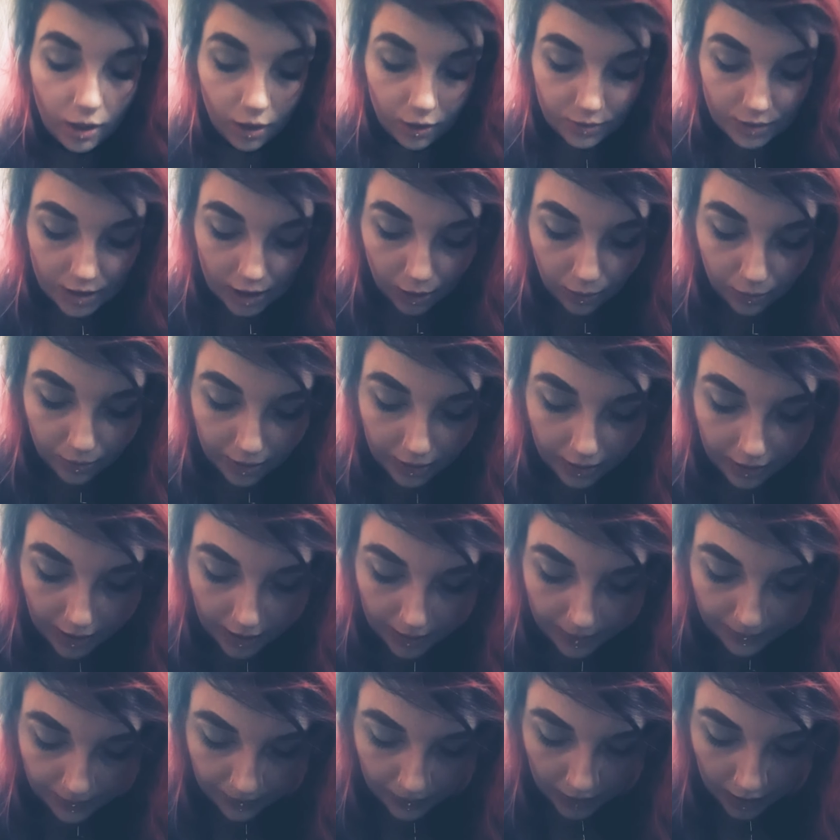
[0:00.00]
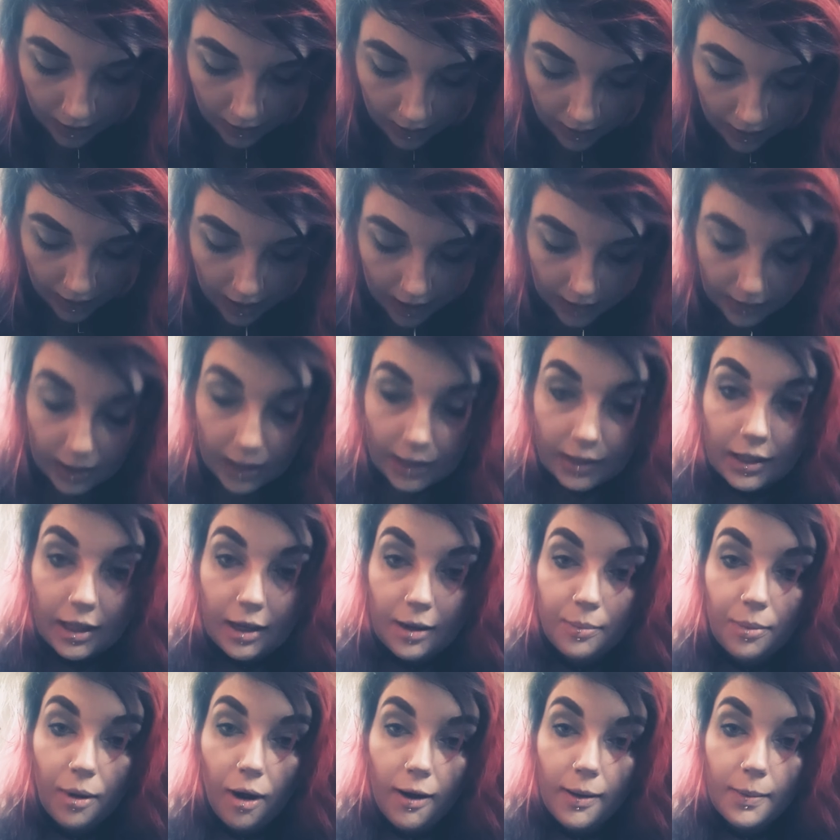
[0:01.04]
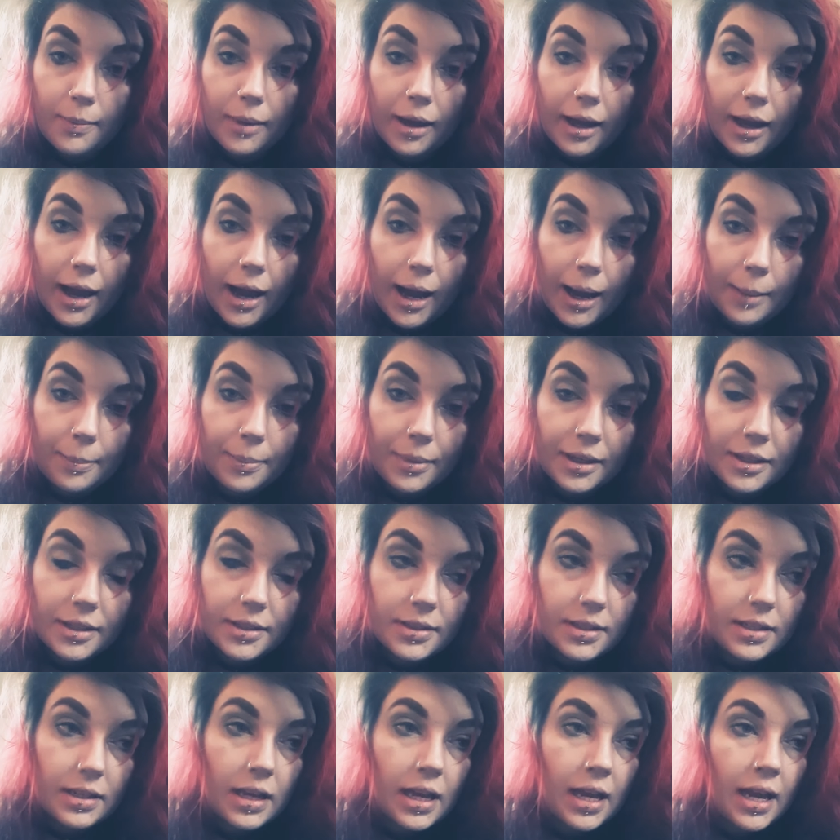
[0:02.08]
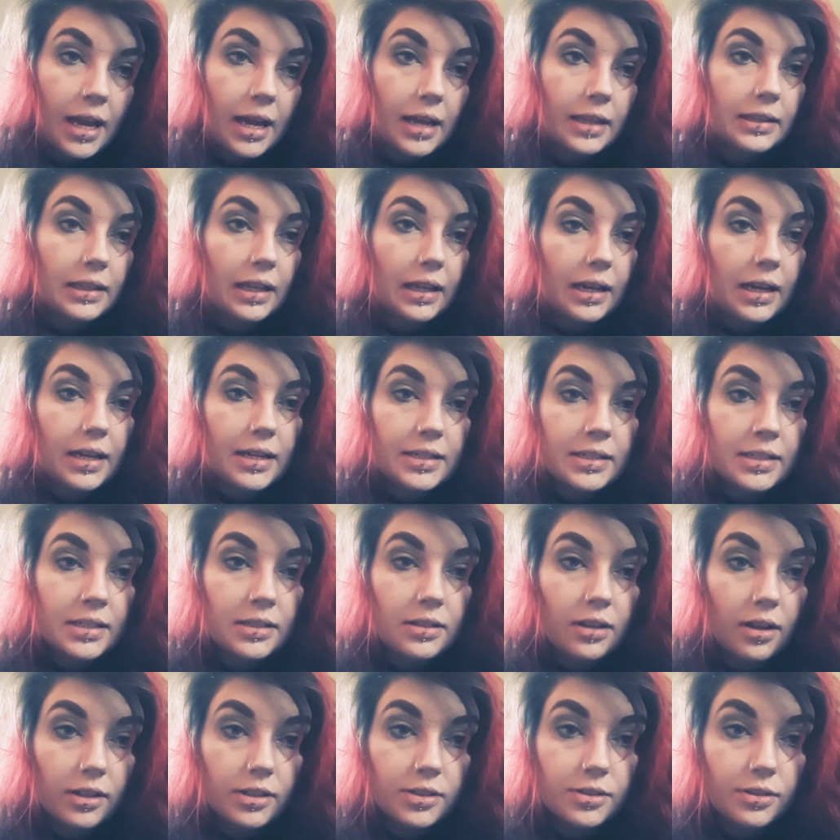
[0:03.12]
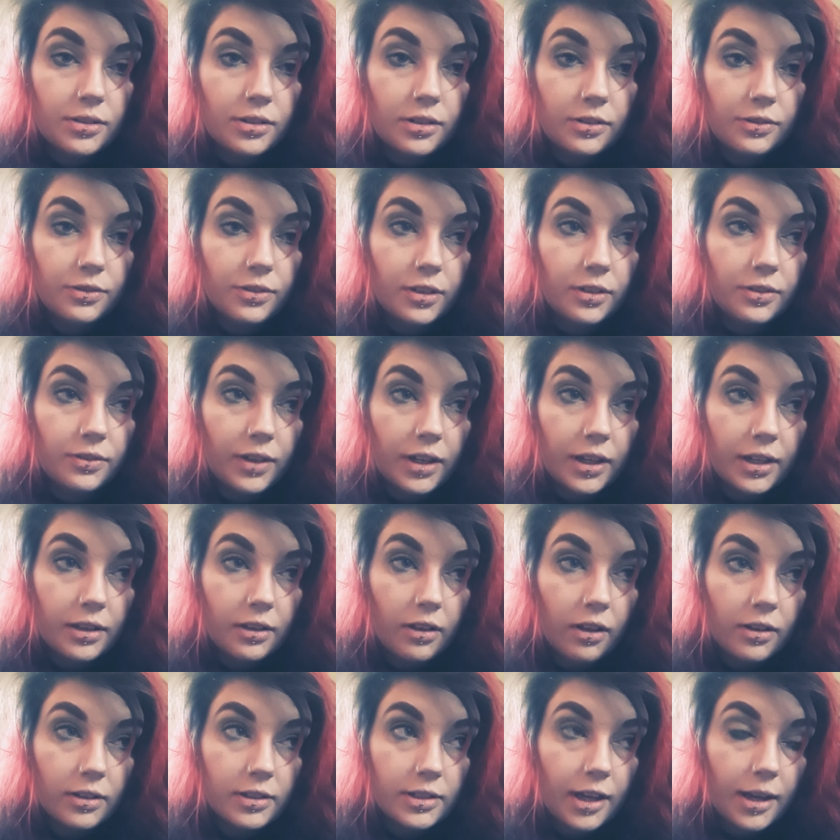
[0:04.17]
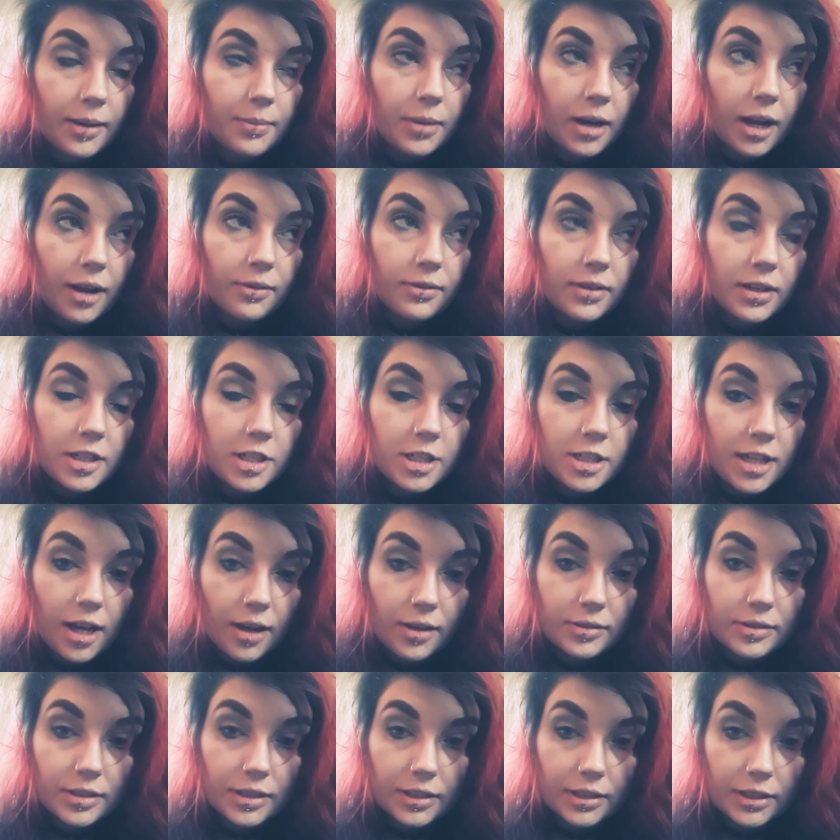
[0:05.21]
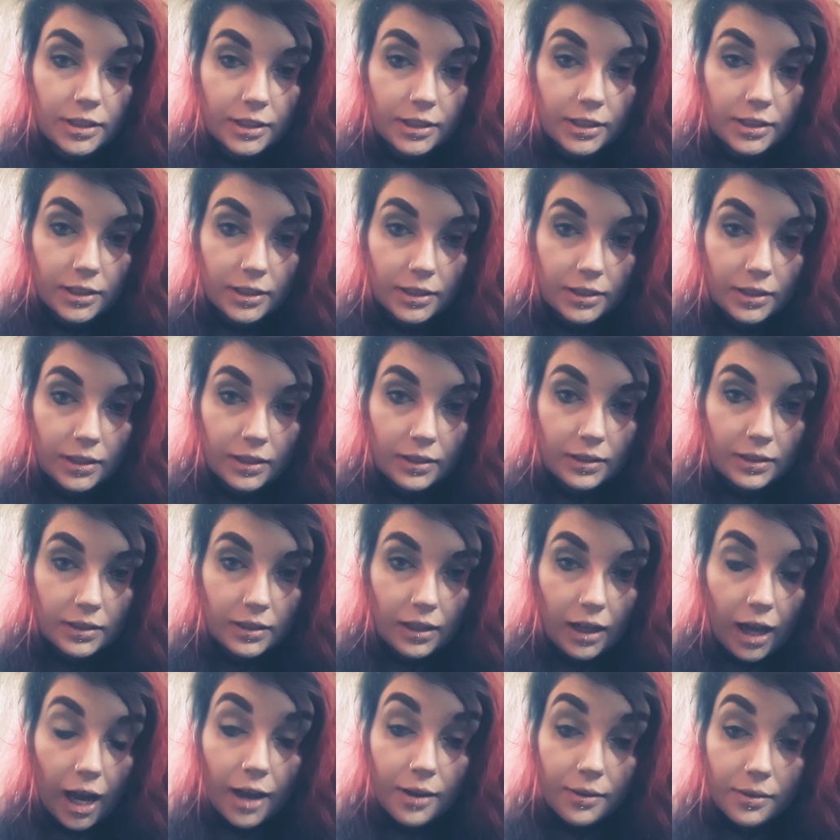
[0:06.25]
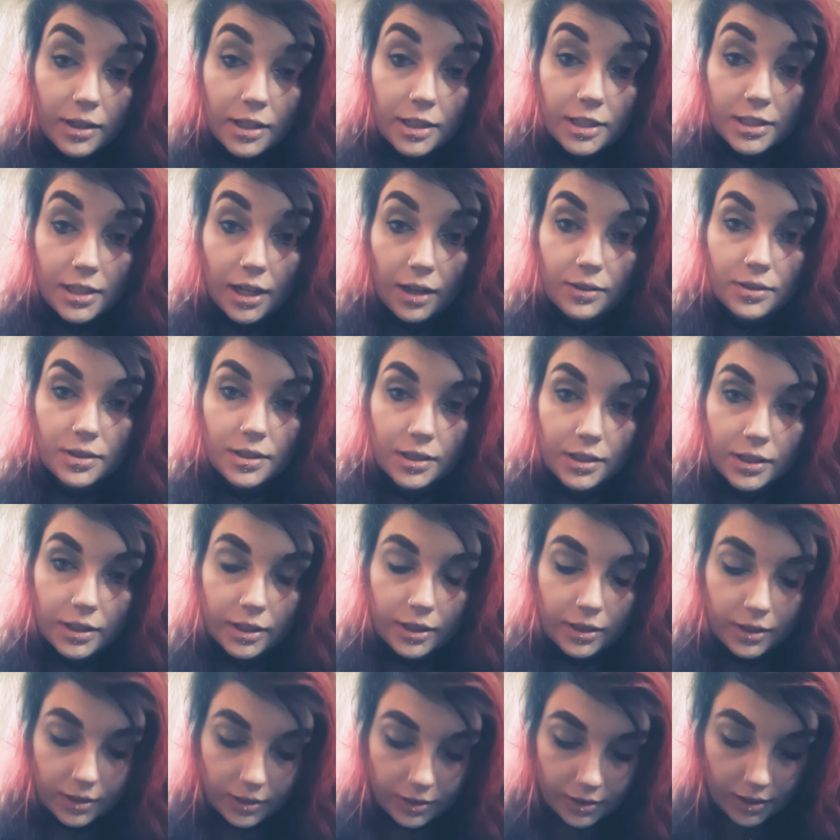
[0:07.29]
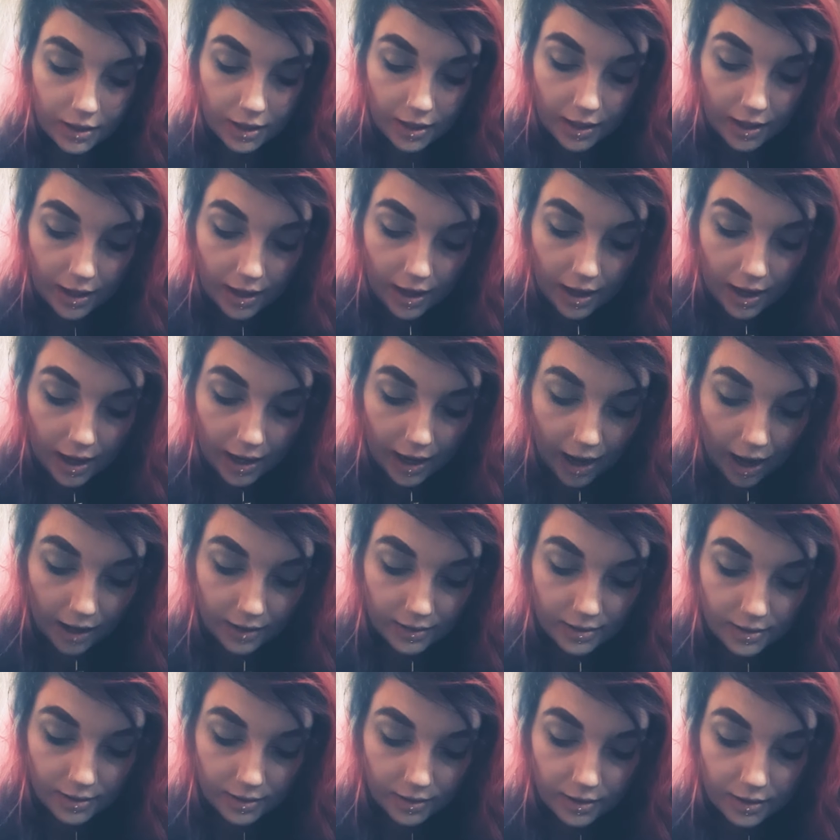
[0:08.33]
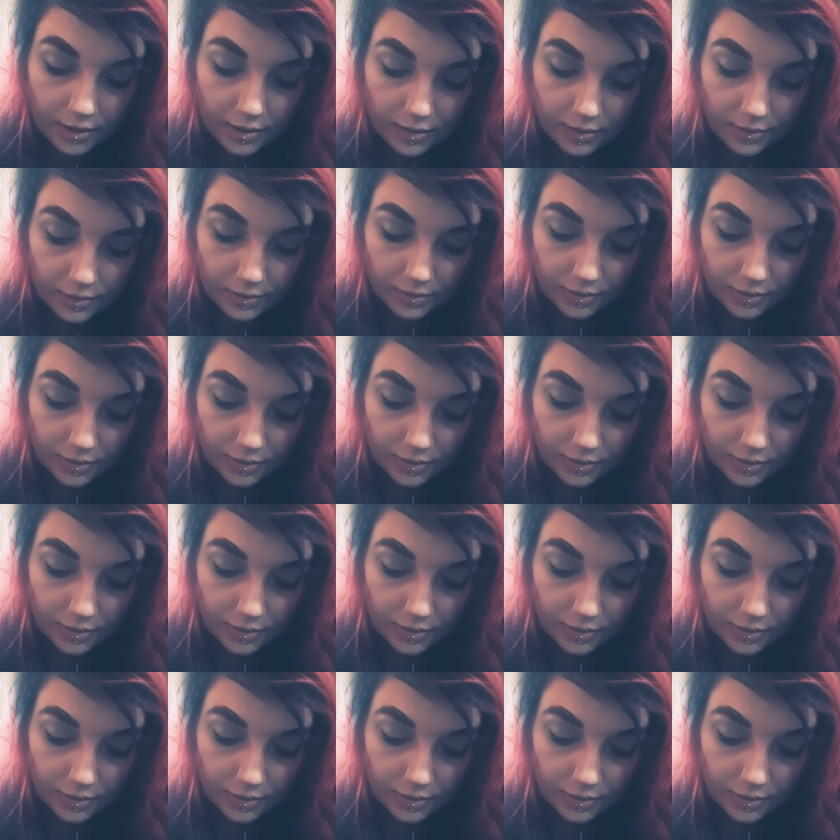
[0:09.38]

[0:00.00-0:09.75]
dealt with it. And then the apartment happened, and then I didn't talk to her for a very long time, but I reached out to her. And asked her,